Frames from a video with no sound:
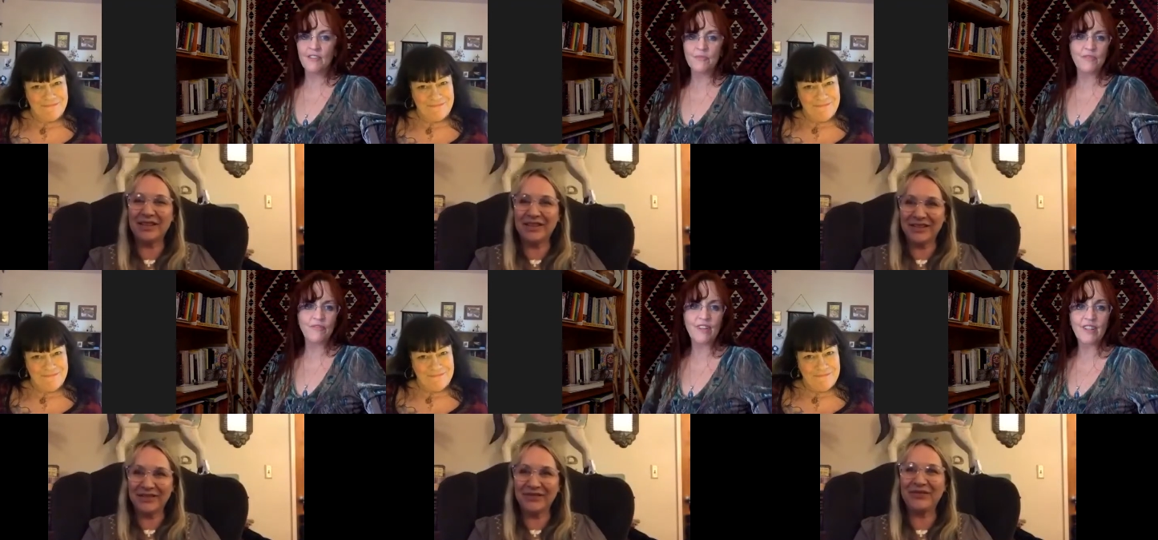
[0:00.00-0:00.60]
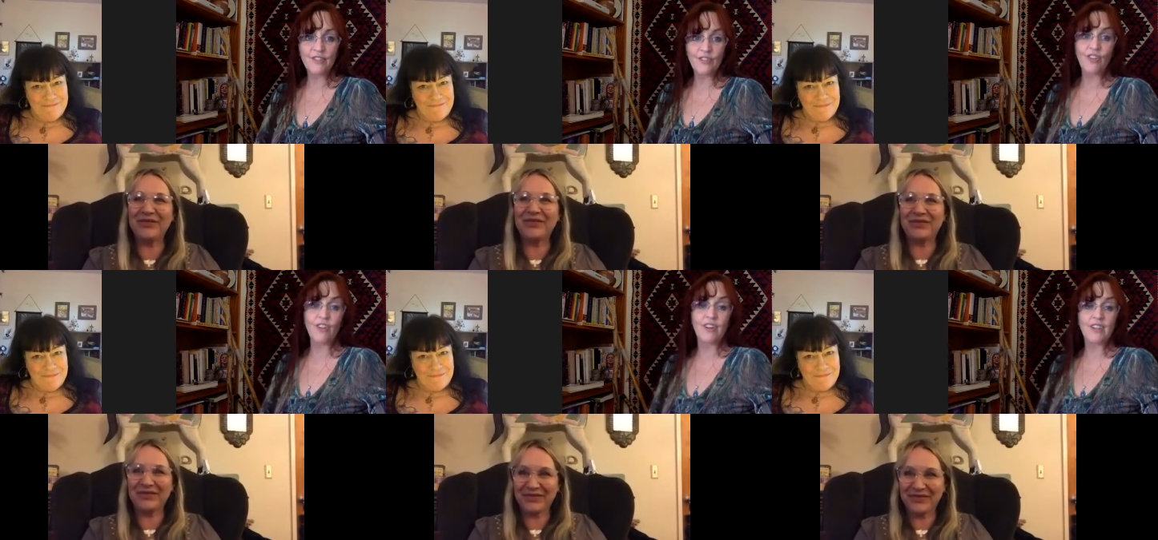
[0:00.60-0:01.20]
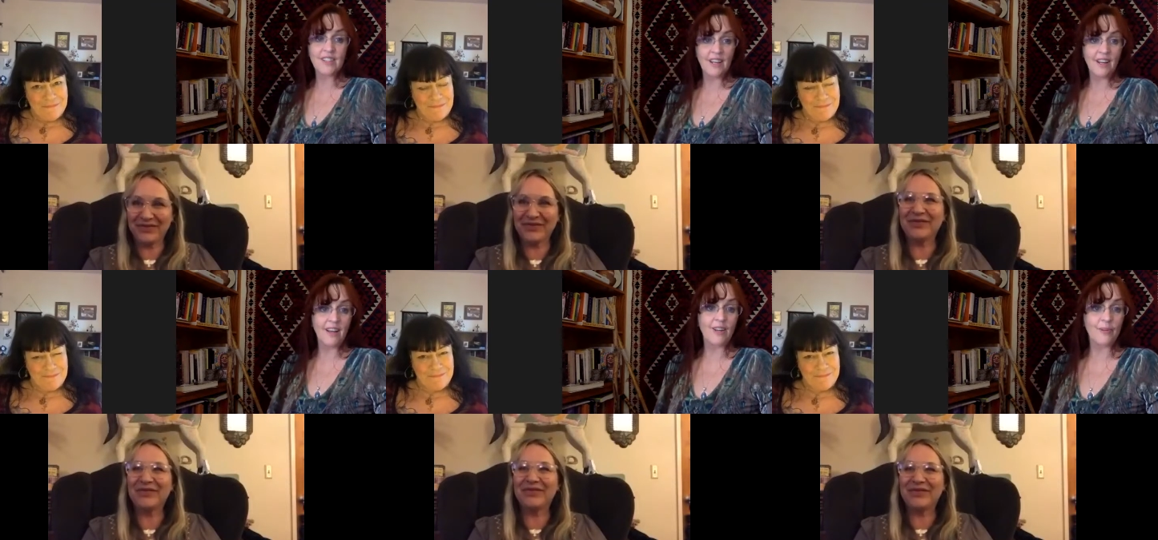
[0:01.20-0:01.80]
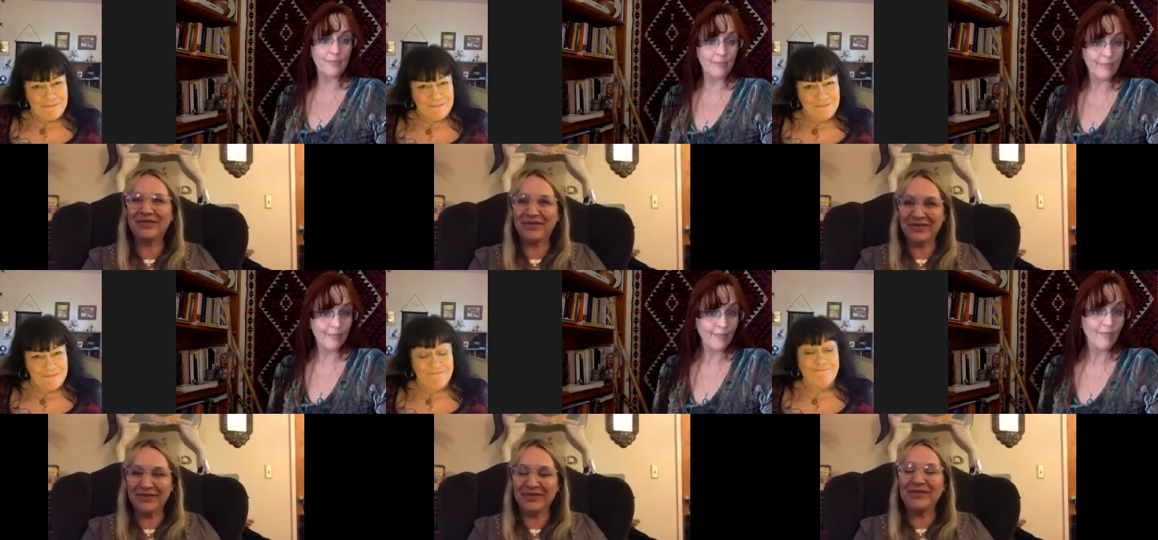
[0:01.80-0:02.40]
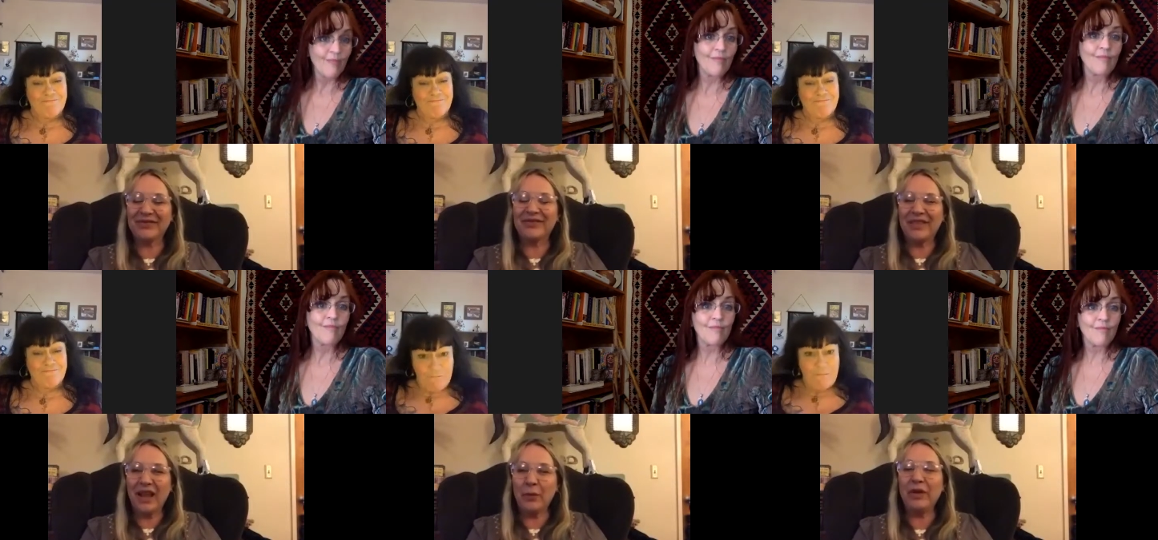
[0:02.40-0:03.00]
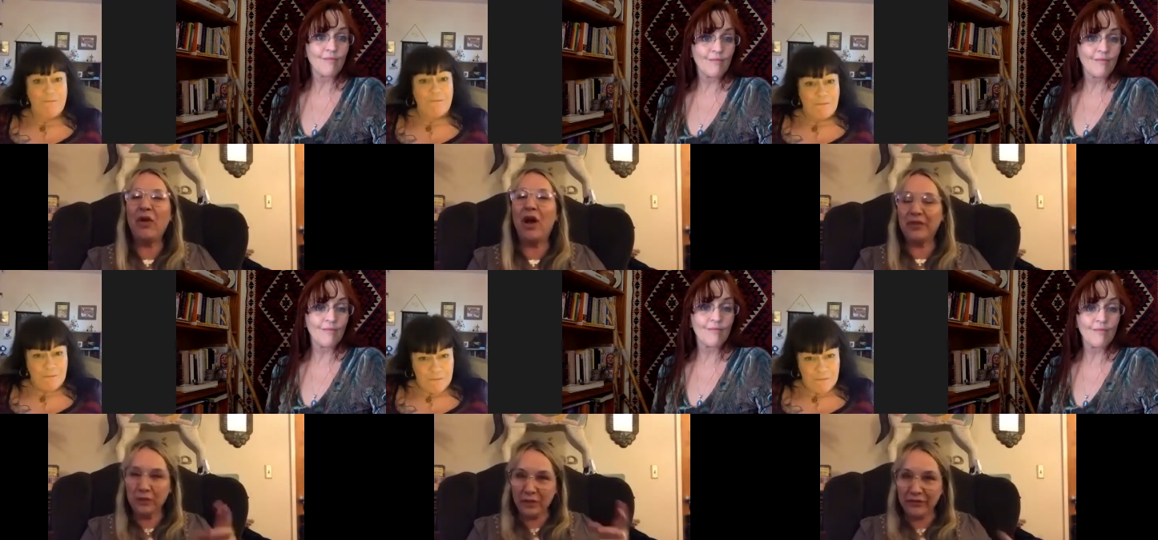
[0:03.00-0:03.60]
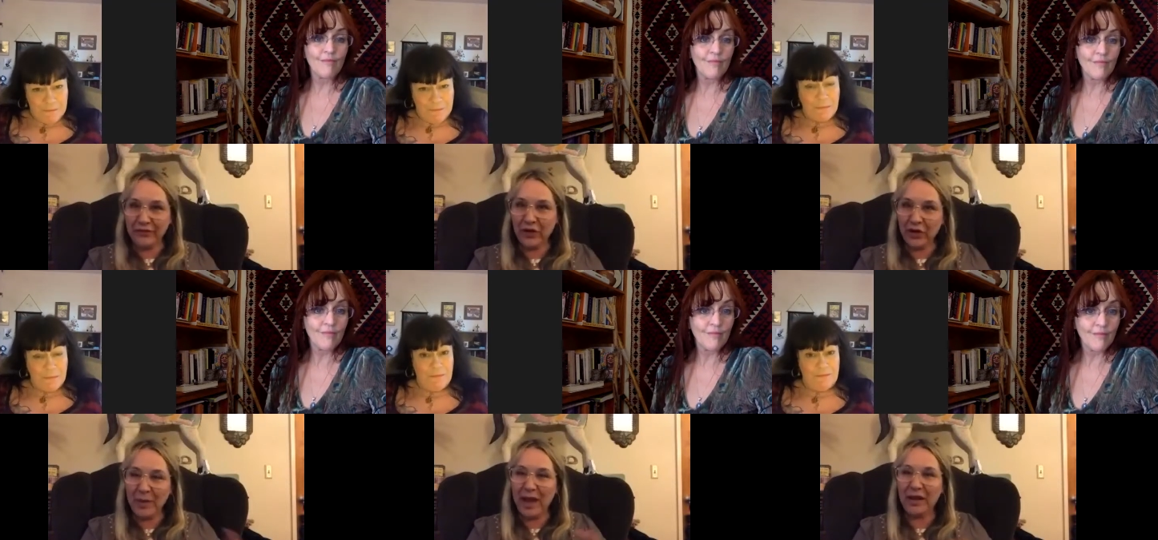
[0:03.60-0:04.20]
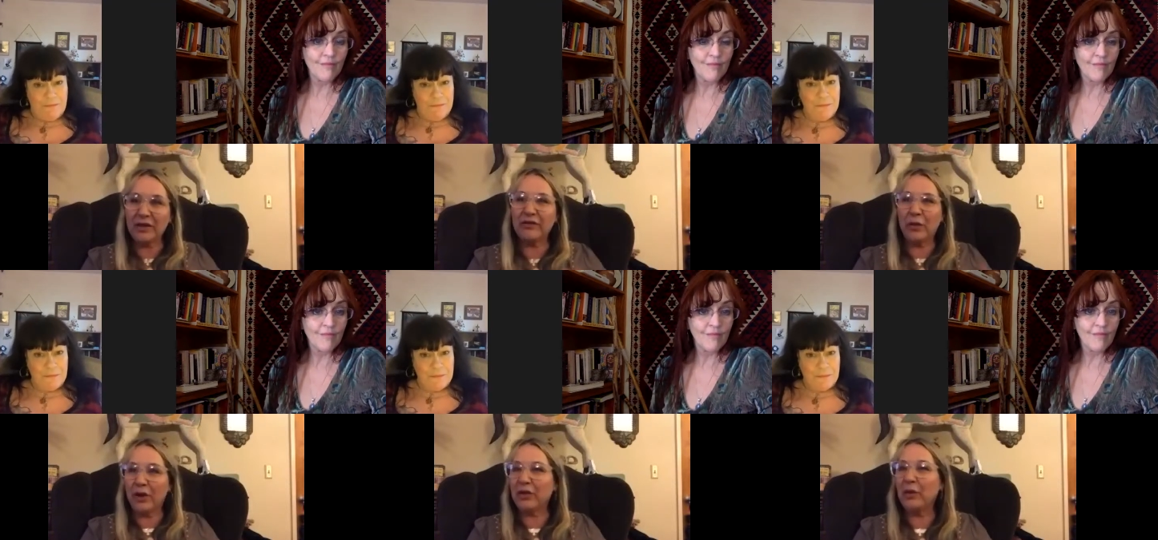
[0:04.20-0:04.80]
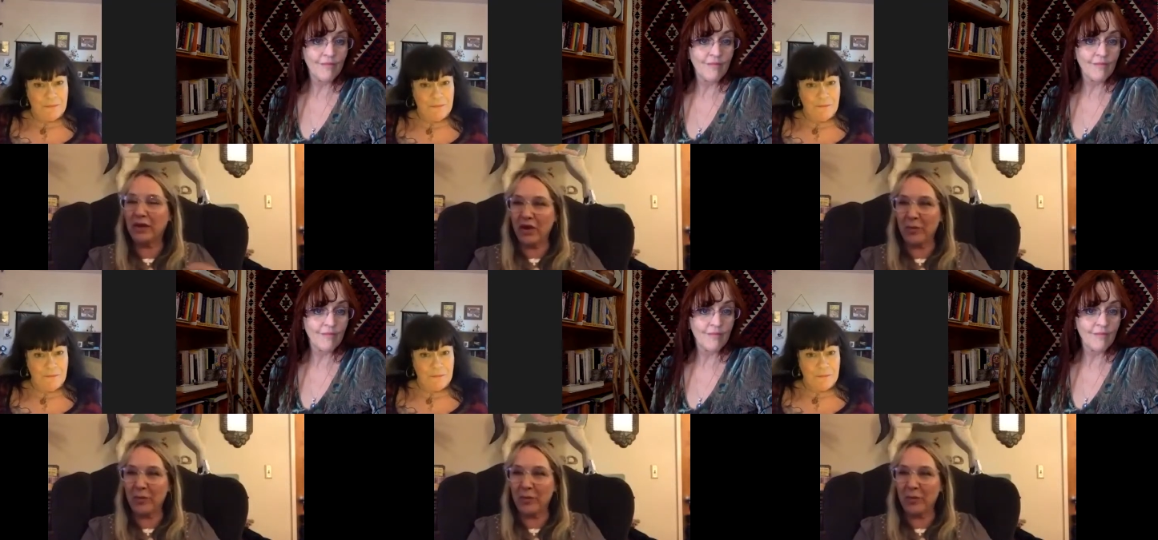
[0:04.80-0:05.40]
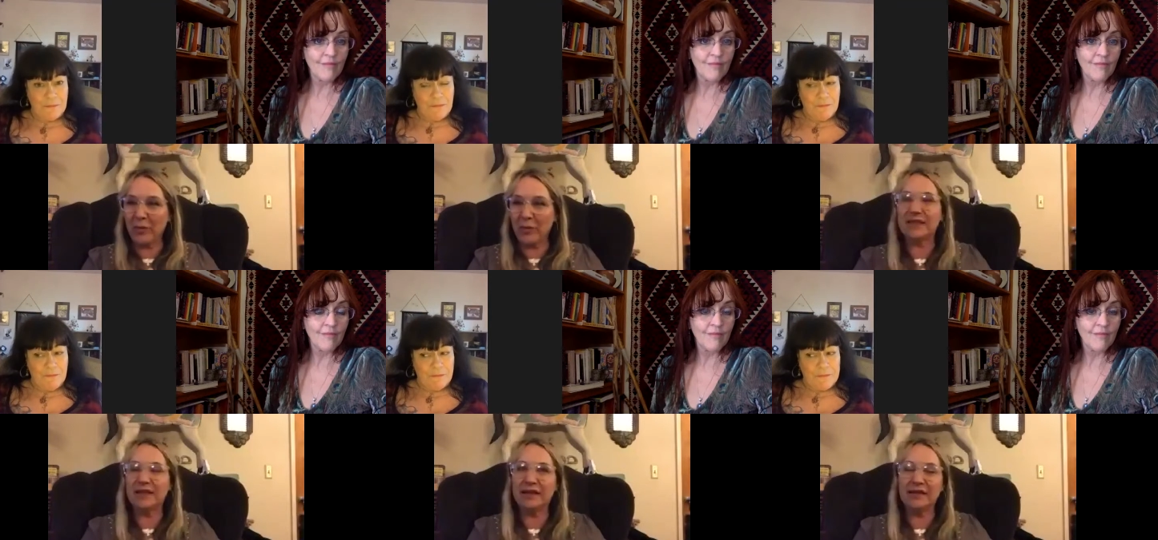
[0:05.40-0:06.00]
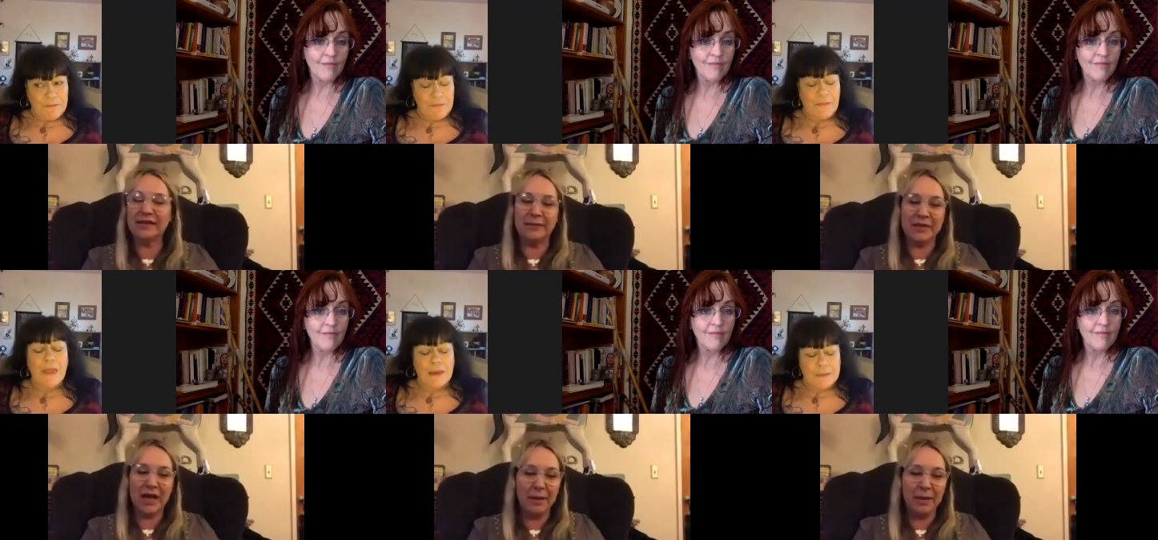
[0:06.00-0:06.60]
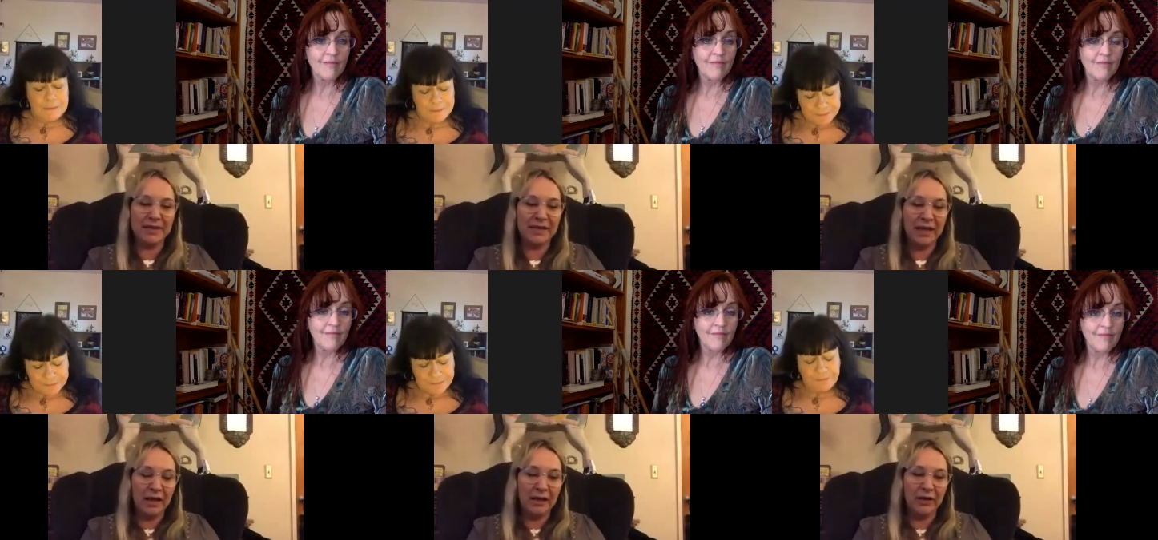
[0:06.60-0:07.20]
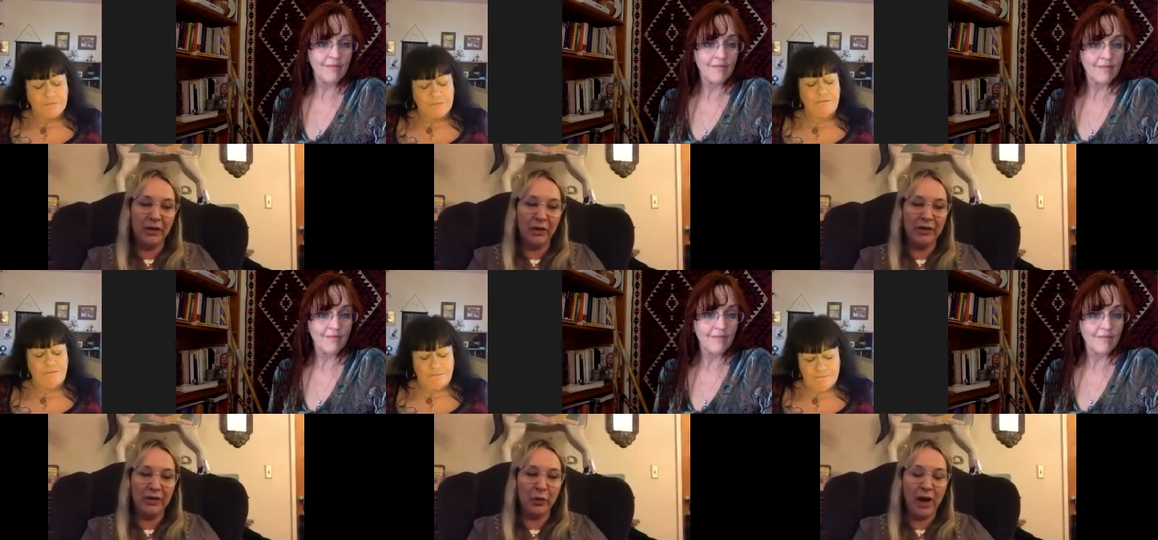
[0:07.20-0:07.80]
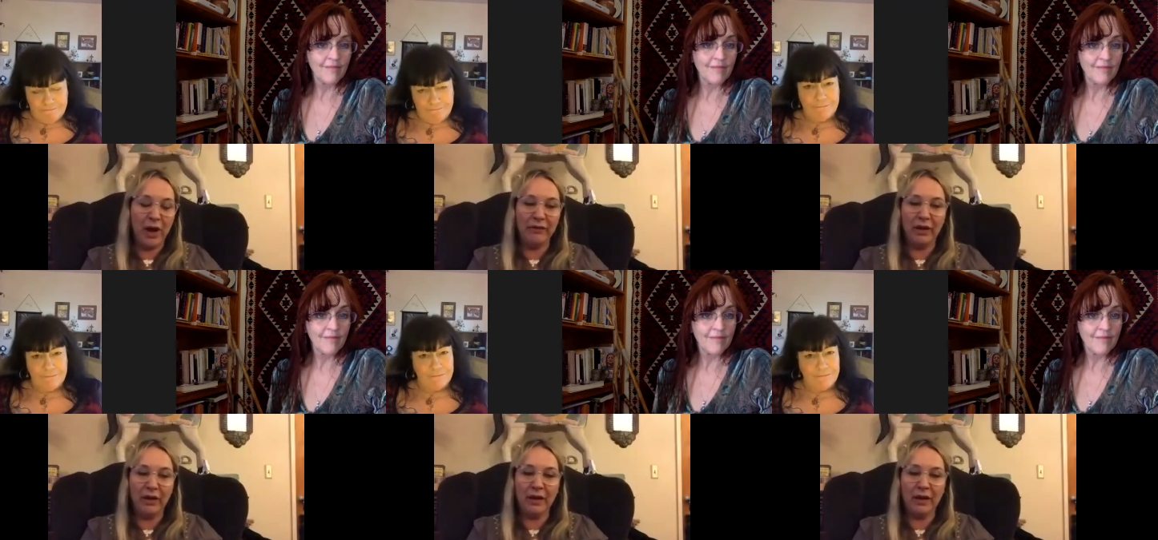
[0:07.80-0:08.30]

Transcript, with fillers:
Speaker 1: and been friends for a long time.
Speaker 2: And we've often referred back and forth within our practices. Sometimes you know, if we're having,